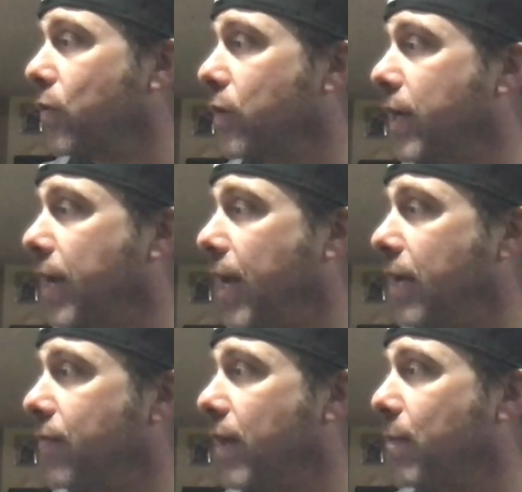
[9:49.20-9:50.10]
get ahead
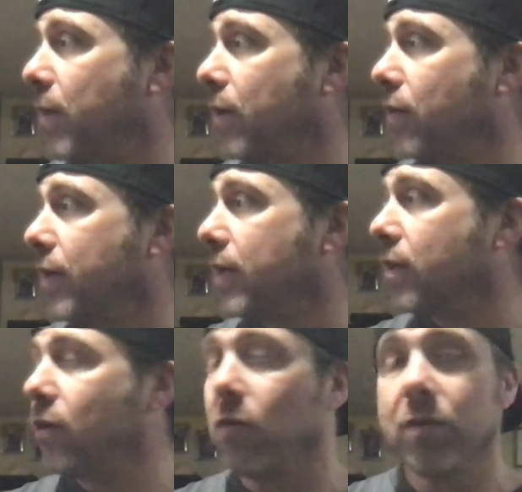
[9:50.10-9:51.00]
of that by looking at
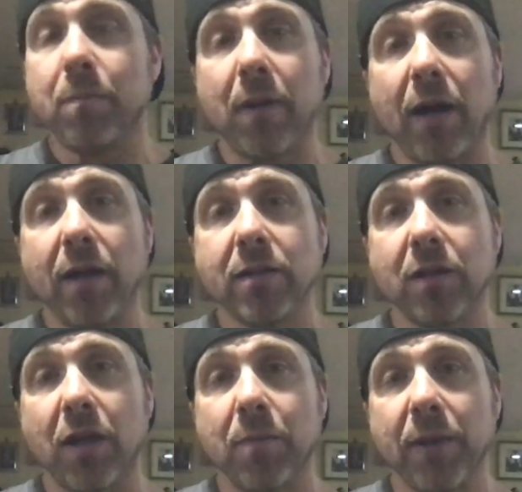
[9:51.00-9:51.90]
the golden box
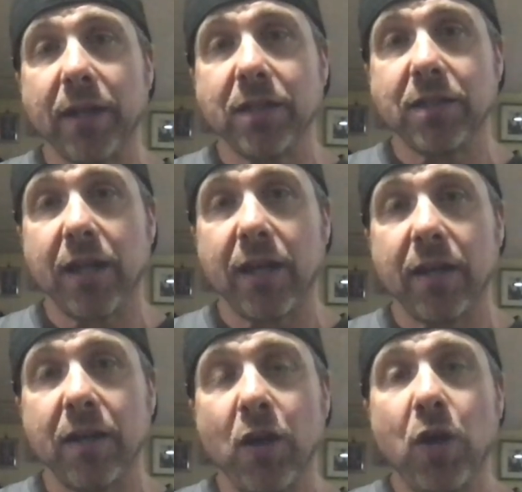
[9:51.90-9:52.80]
on page
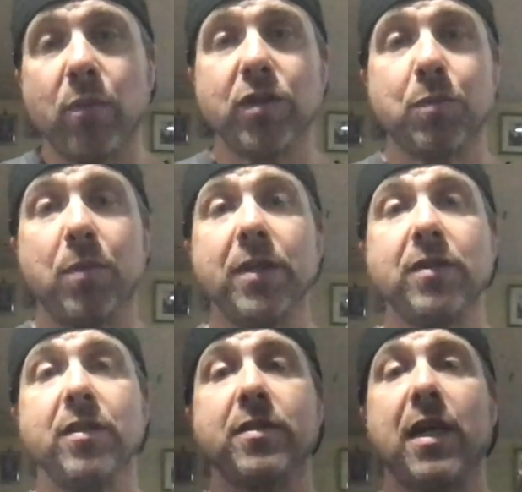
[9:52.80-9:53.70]
10, which brings
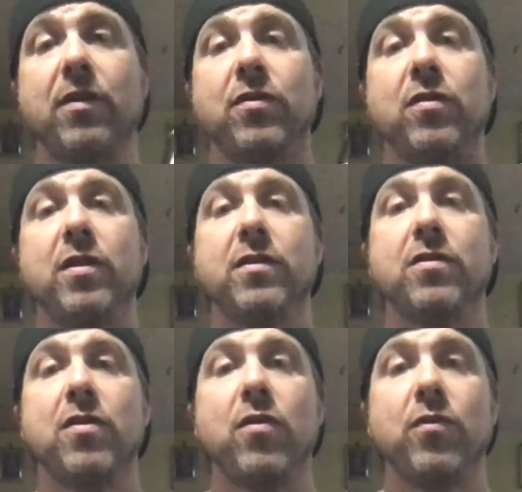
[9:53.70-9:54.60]
us down to this
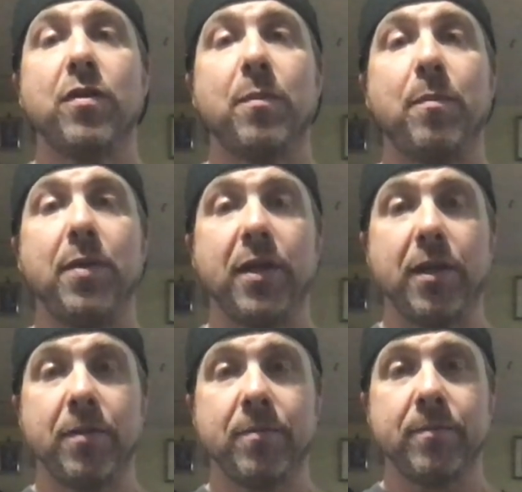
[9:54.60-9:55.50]
note B.
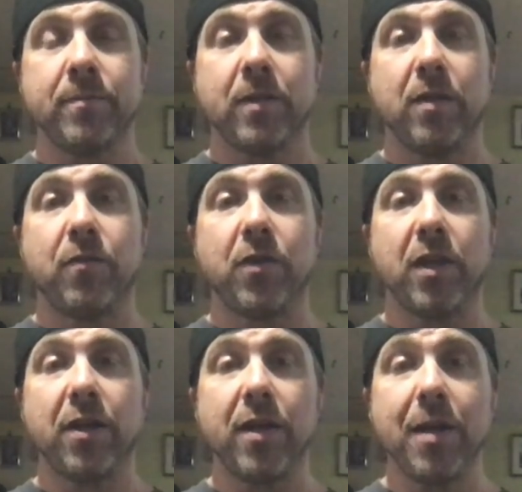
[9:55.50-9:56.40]
And for
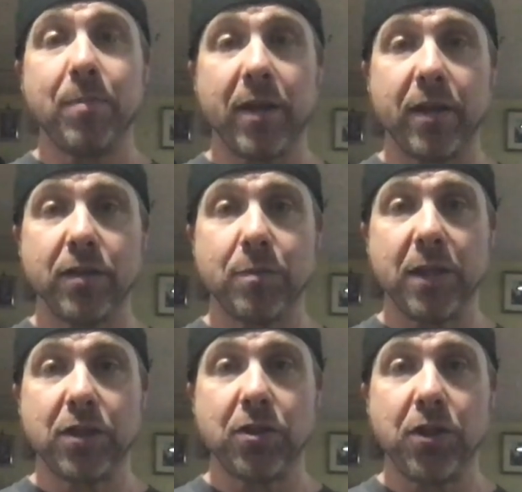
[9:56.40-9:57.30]
clarinet players,
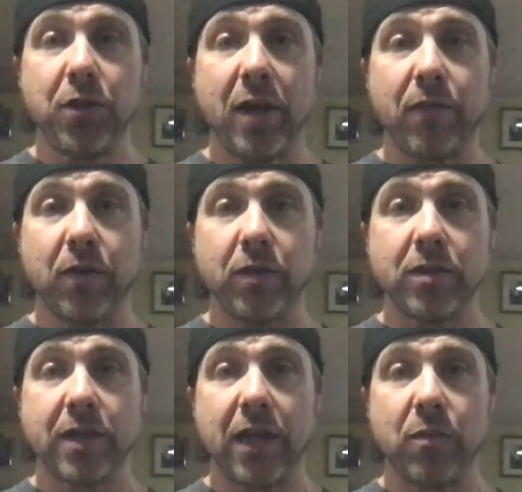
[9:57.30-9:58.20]
make sure you have a good
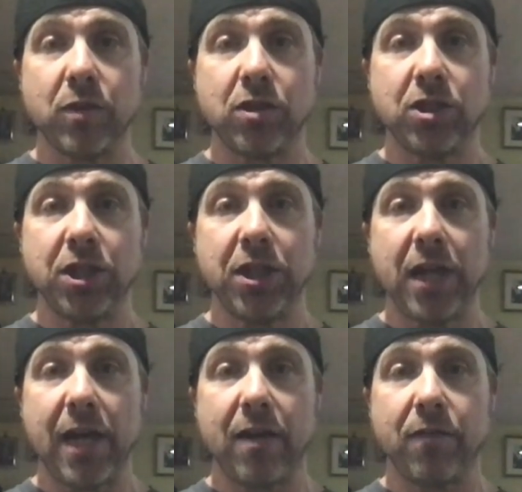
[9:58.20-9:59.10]
sound with G,
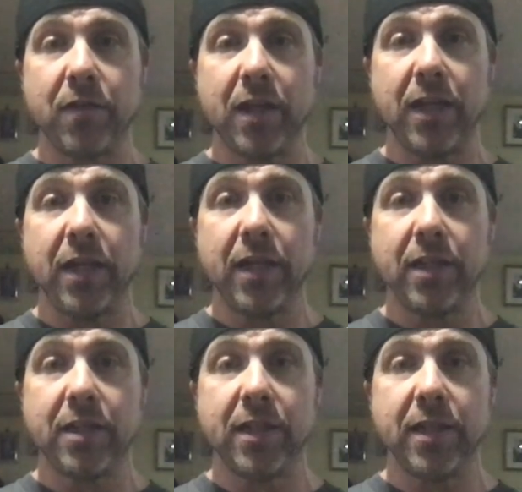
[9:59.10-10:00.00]
F, E,
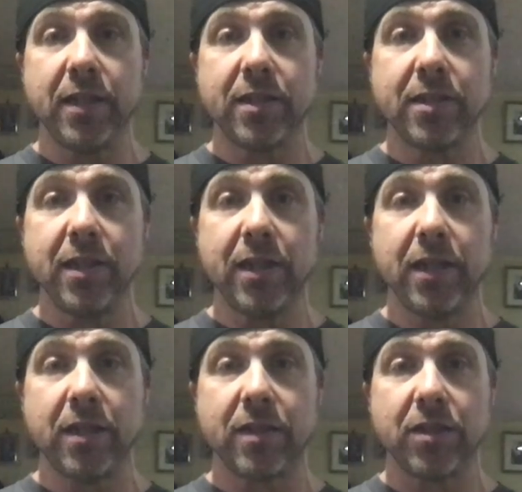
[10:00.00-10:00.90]
D, C,
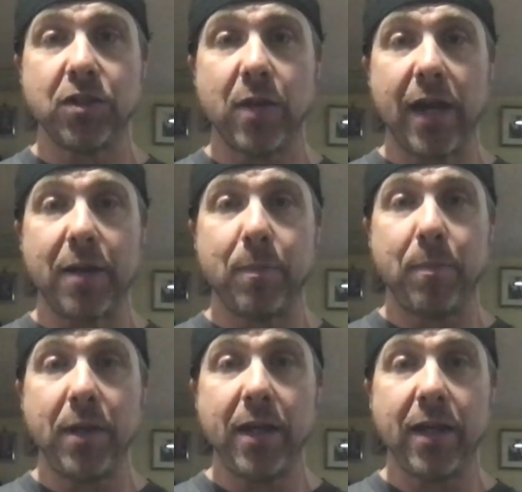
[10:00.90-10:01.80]
because as you add
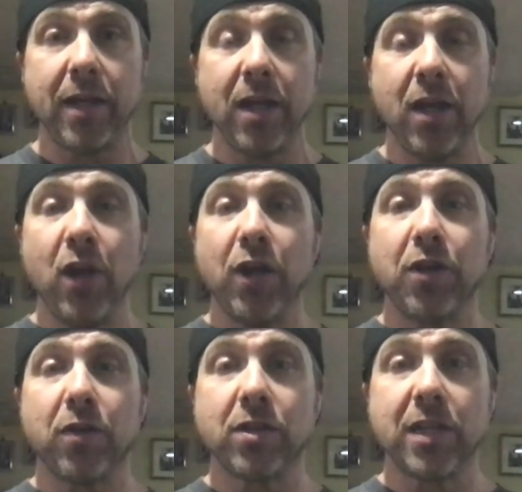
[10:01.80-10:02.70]
B,
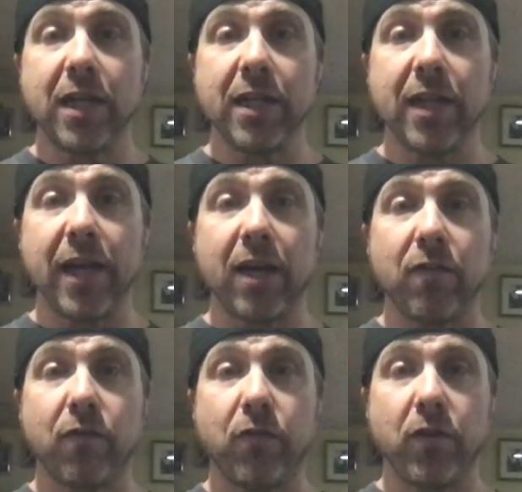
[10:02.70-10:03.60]
you're sending the air
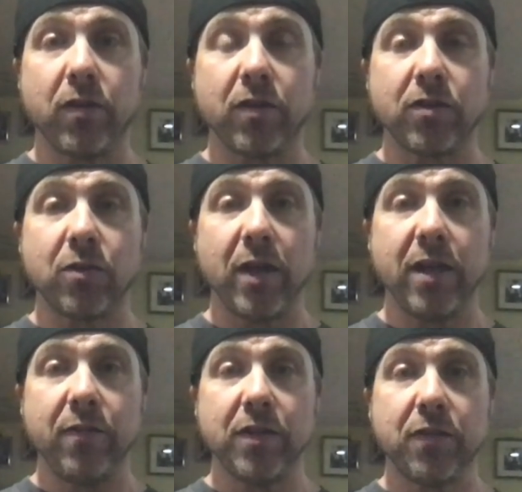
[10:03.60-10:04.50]
further. So any
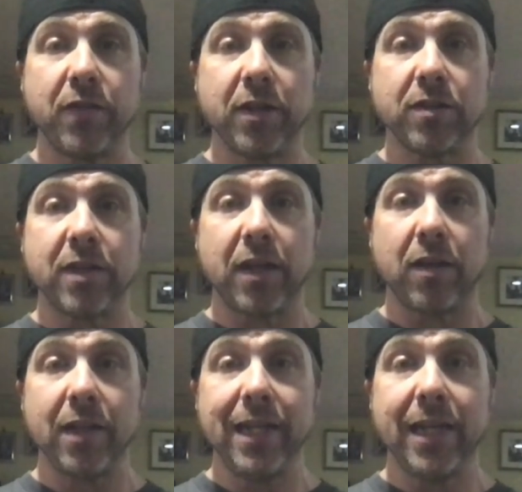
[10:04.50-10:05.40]
of these fingers that are
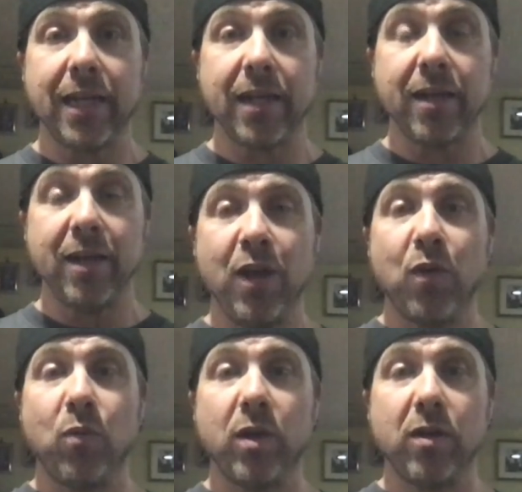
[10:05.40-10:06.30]
leaking
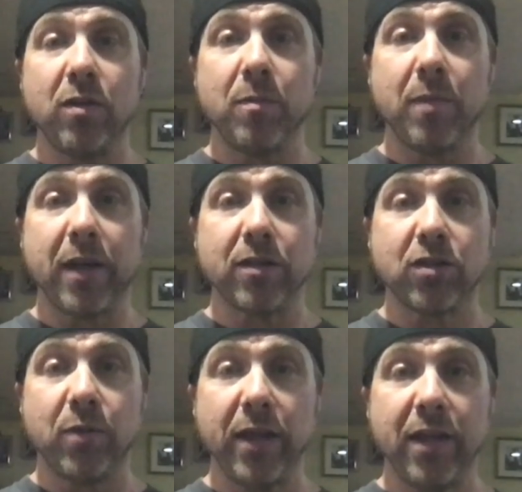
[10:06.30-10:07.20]
will make a
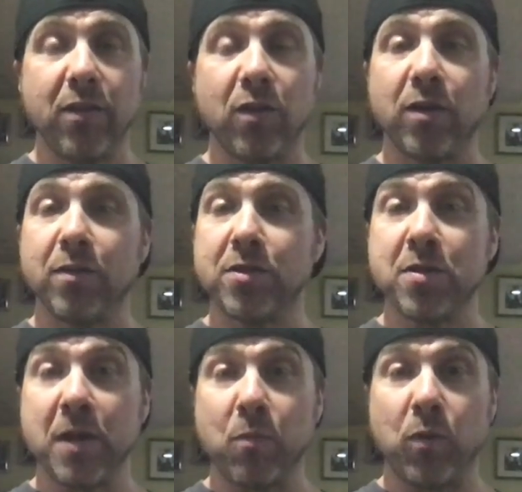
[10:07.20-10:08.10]
squeak or
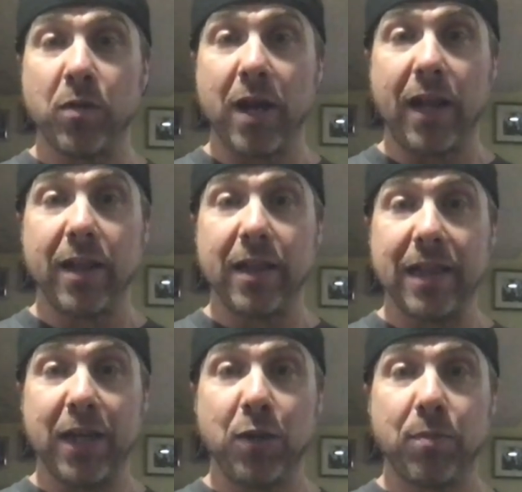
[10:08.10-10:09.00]
will not
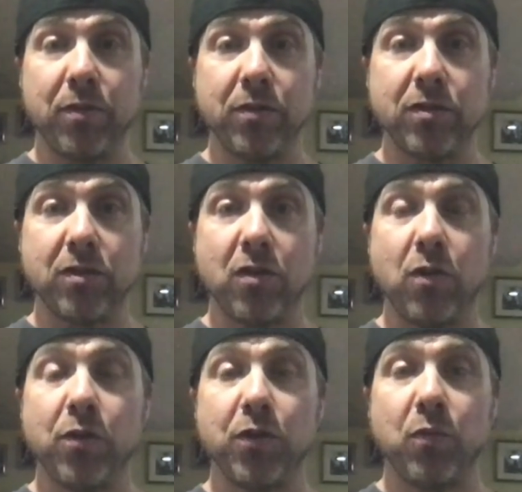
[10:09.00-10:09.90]
let you produce the
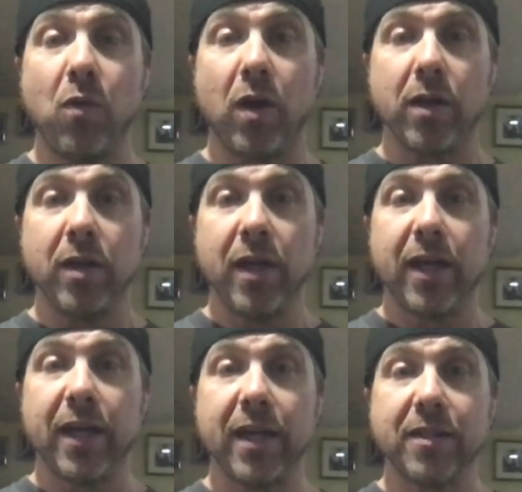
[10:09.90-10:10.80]
tone you want.
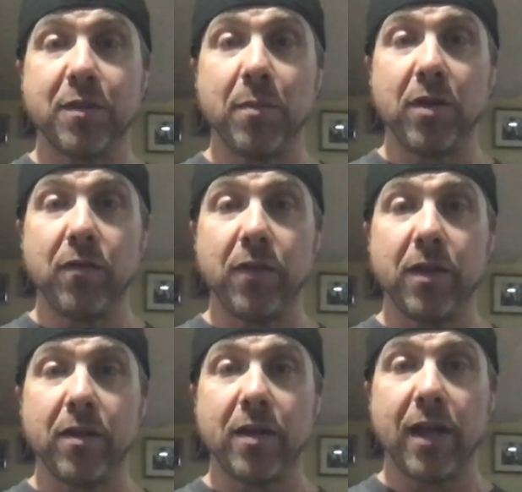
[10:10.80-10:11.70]
Again, it's the middle
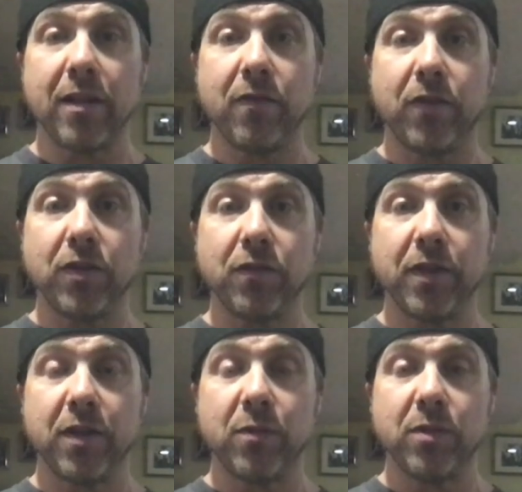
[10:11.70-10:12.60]
finger, not the first
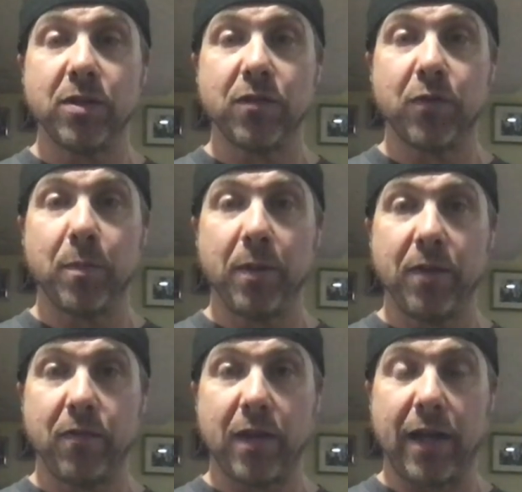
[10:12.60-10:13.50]
finger, which is for B
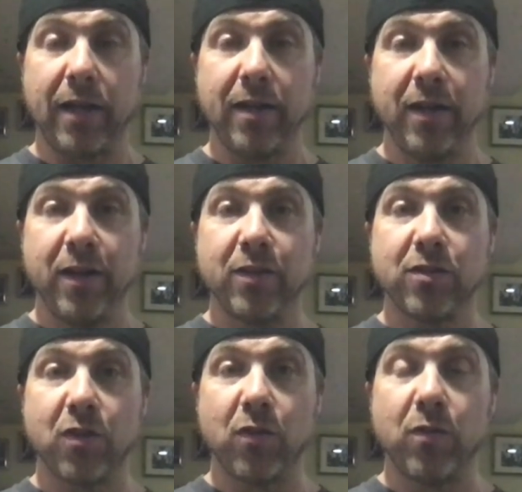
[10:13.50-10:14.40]
flat.
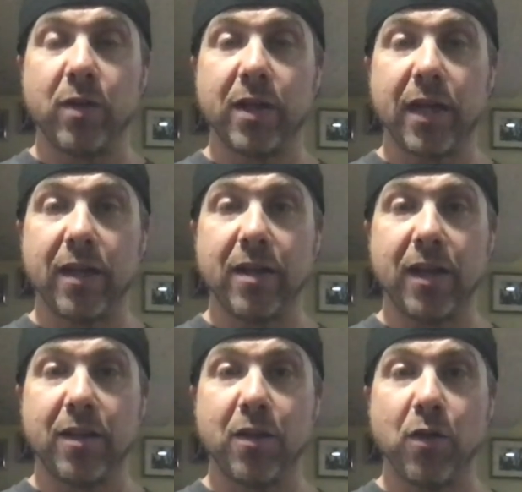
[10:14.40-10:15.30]
So again, not
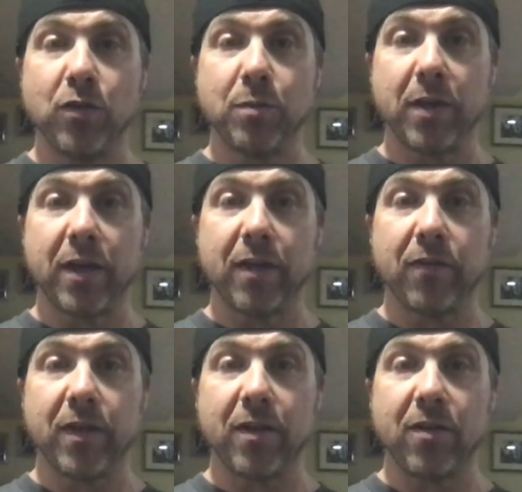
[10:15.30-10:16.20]
the nose-picking
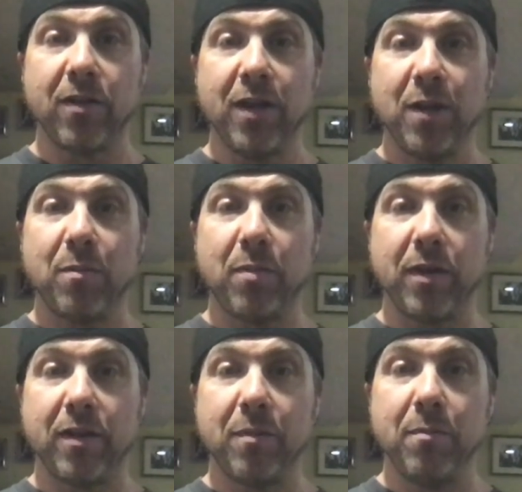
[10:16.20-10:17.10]
finger, but
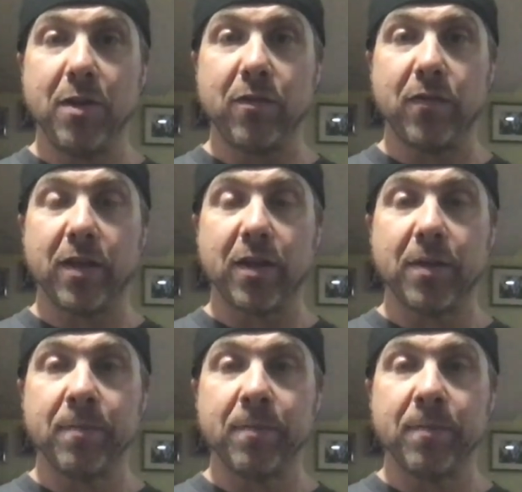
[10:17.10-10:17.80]
the middle finger.